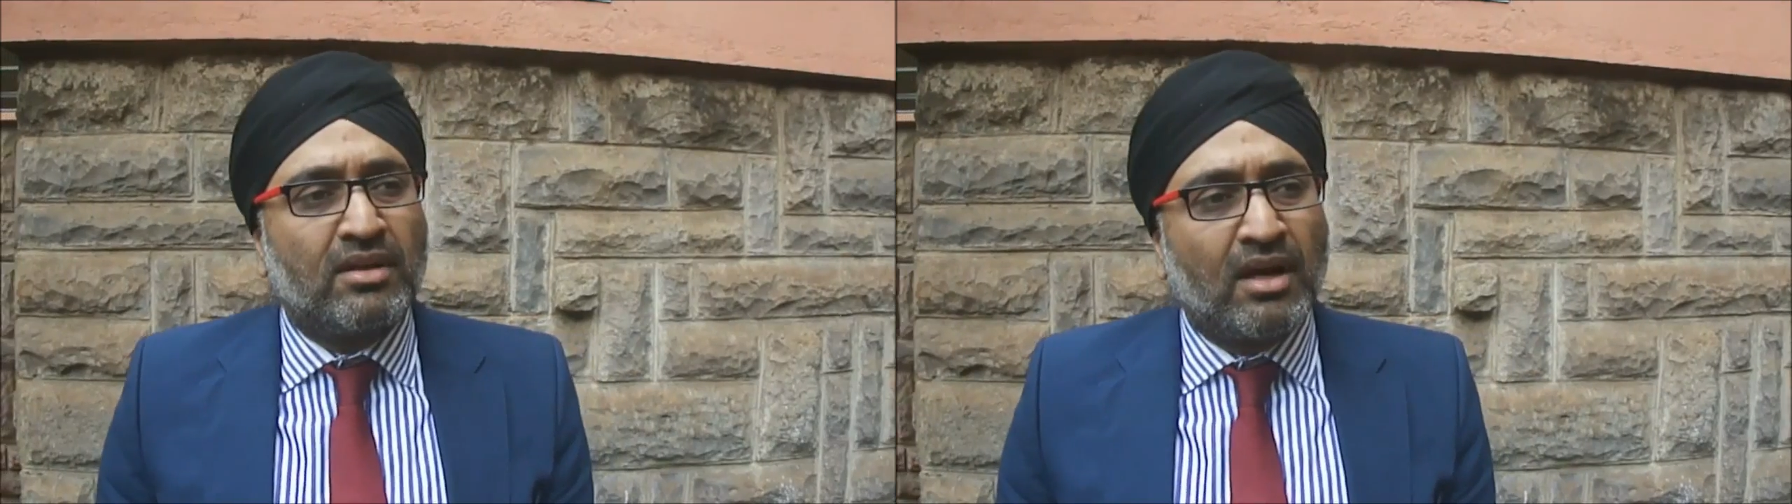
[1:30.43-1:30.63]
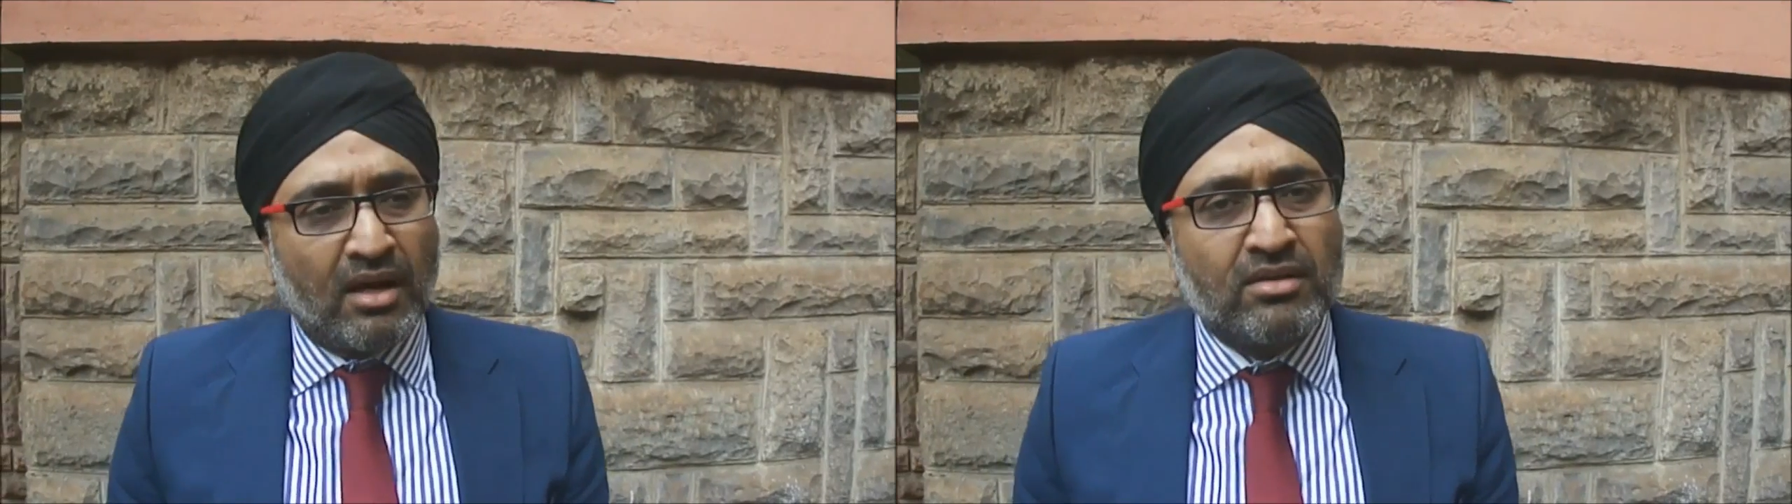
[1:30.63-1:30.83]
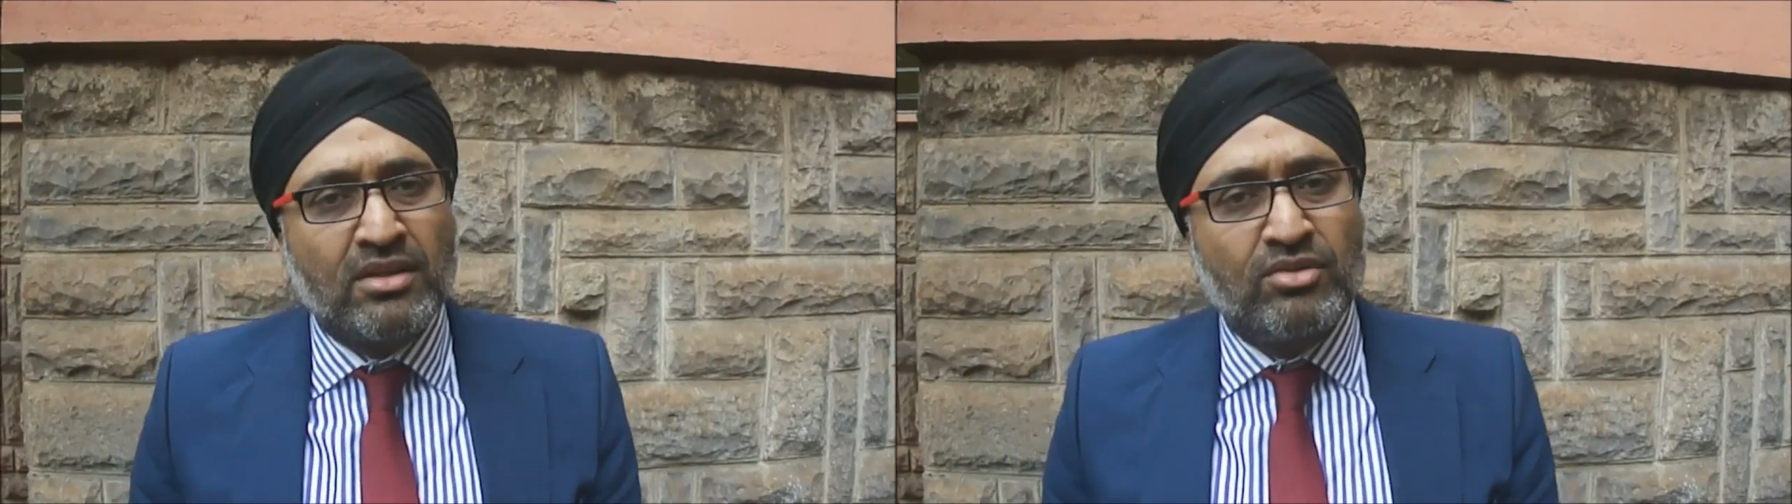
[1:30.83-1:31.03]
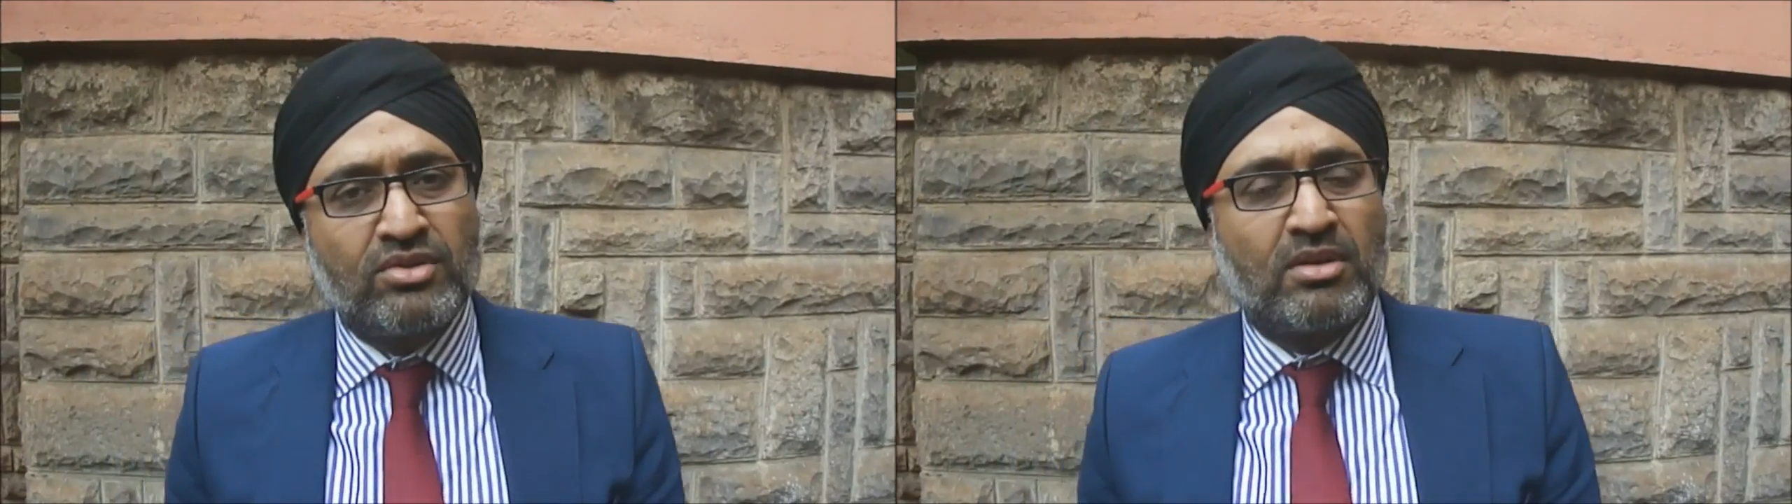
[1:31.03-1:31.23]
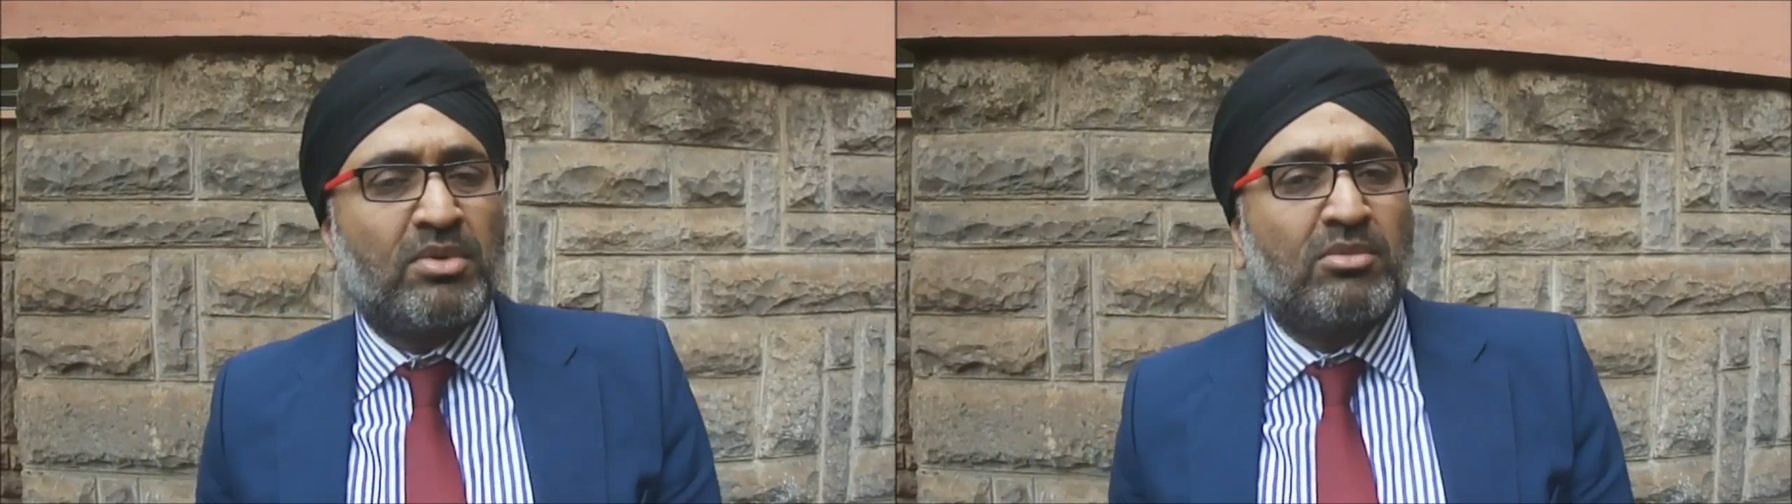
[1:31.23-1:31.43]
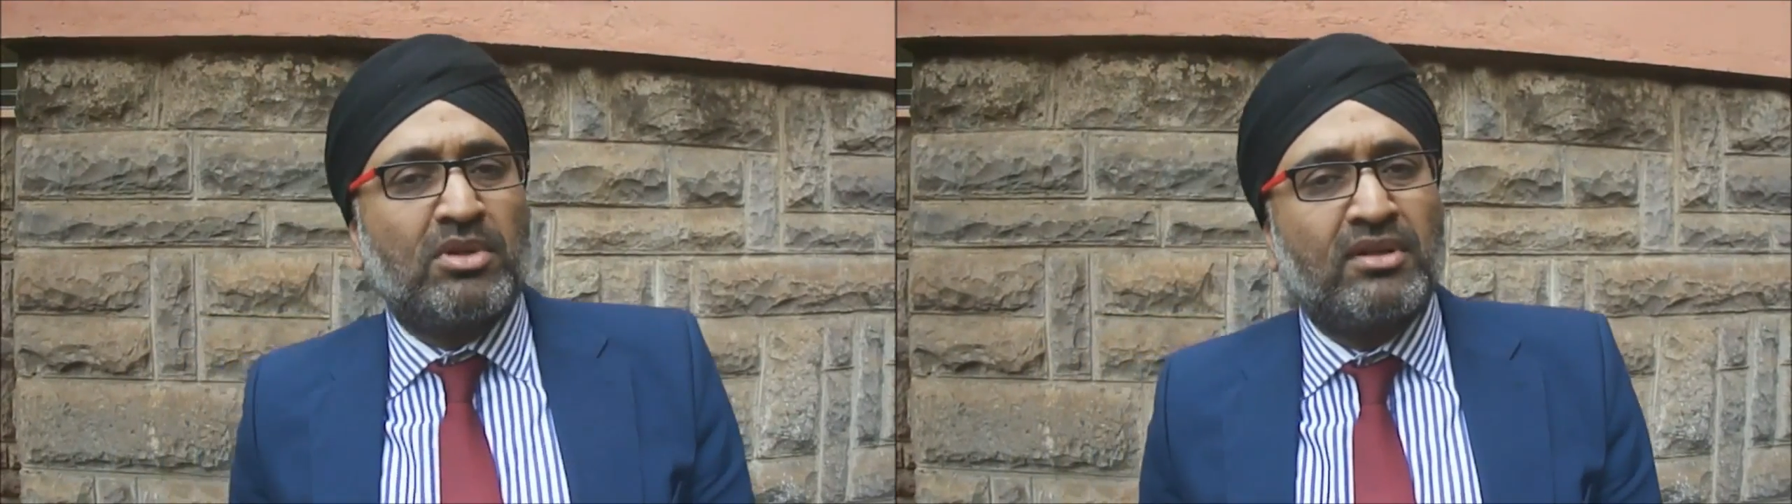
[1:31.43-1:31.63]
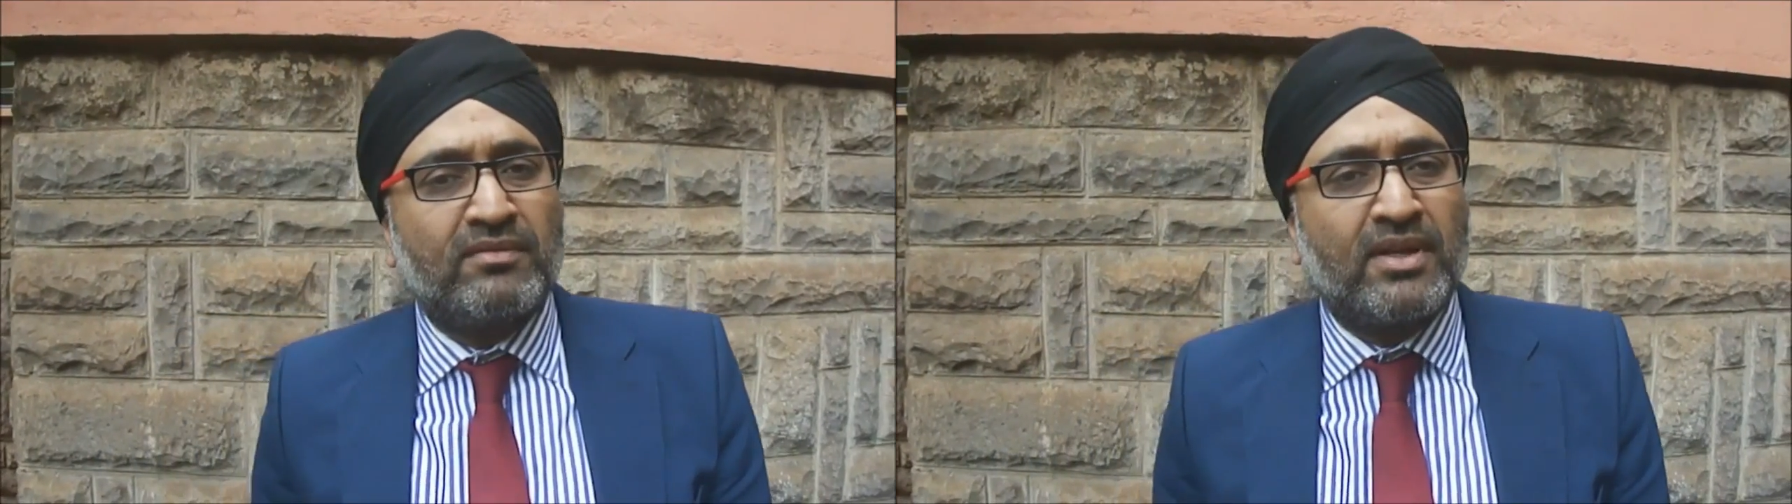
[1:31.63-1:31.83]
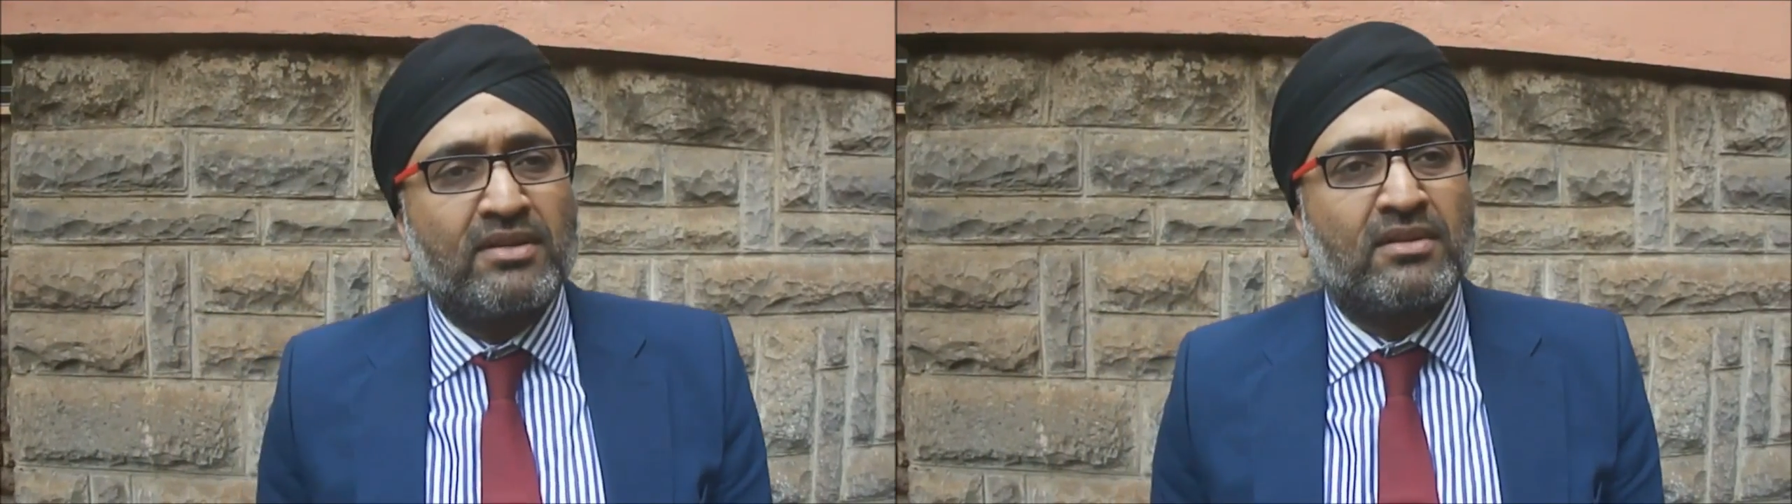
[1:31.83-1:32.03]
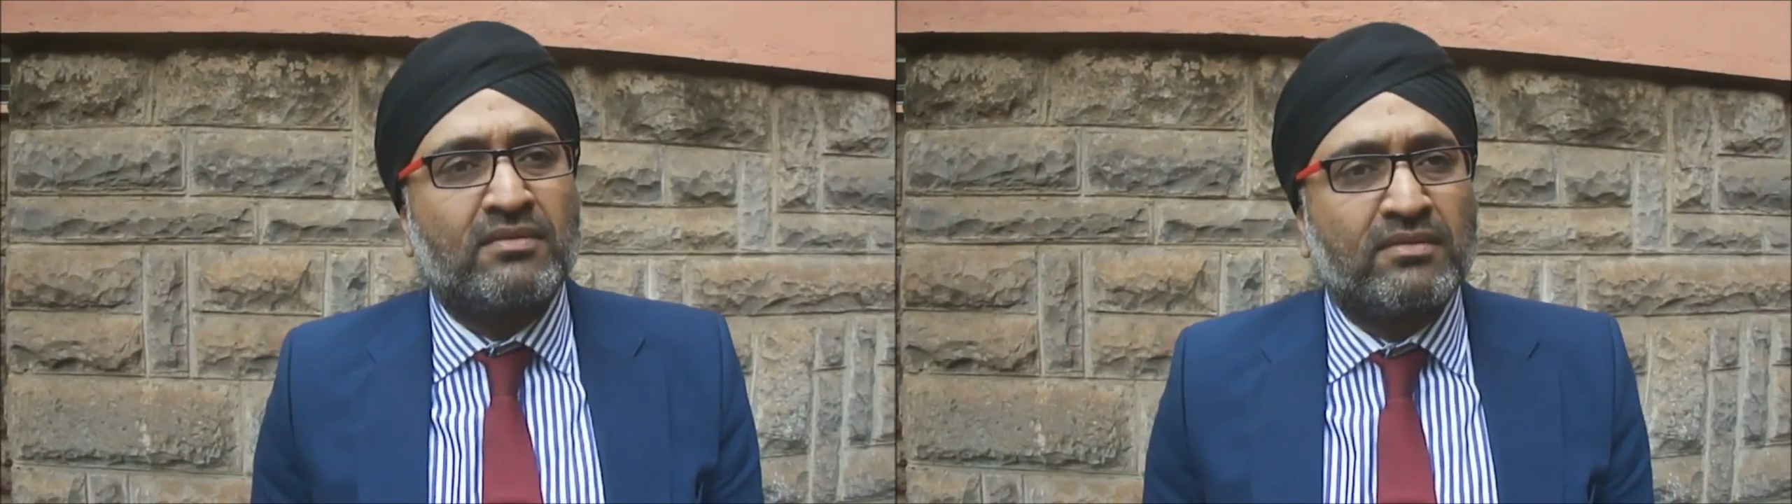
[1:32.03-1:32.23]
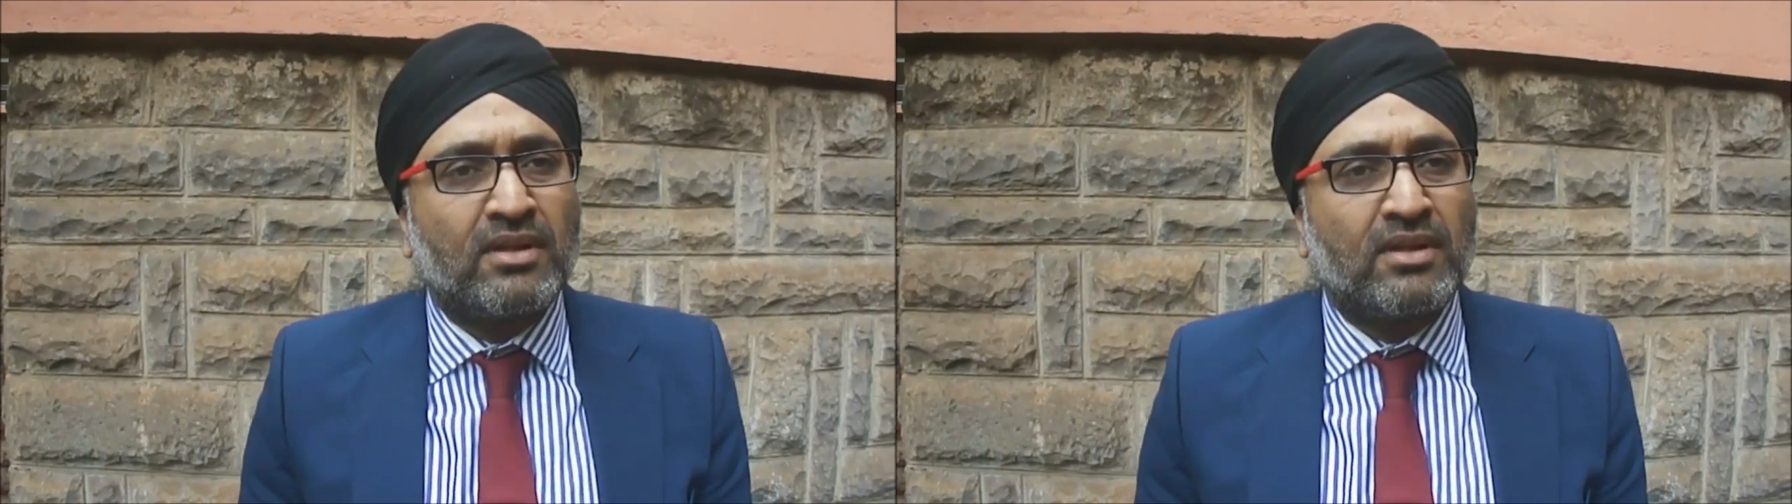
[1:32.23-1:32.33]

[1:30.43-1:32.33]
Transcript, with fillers: the heart using minimally invasive.